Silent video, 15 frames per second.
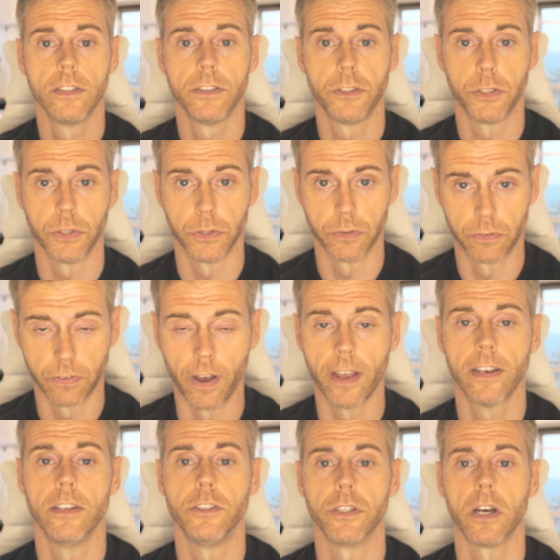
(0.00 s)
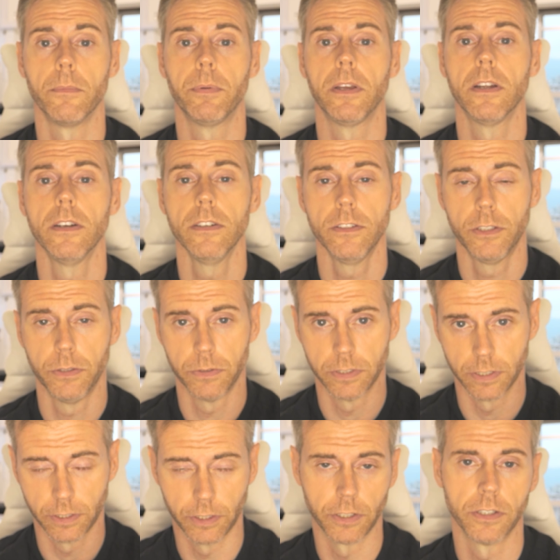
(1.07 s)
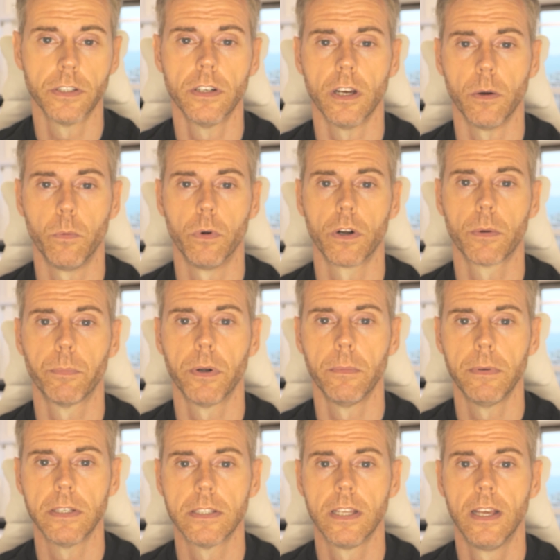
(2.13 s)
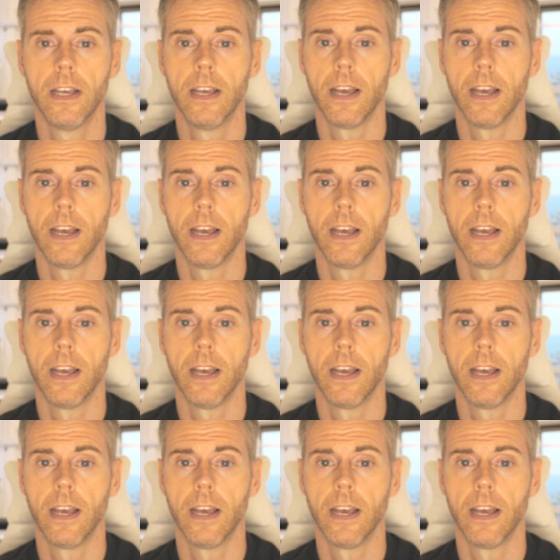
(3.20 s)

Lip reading: to find a job here, to secure a work permit.